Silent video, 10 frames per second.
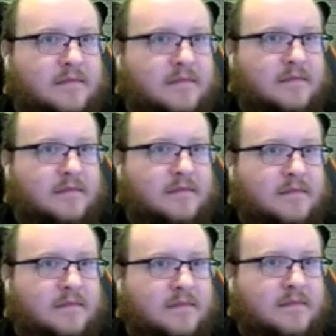
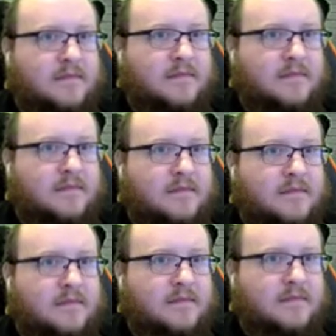
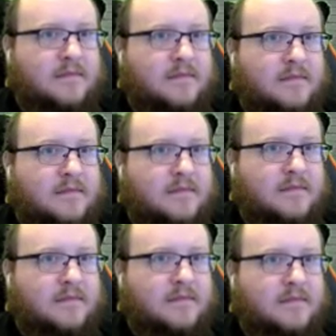
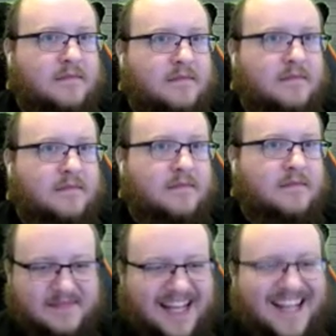
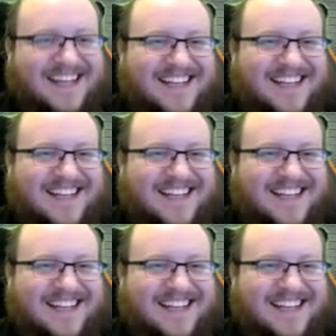[no speech]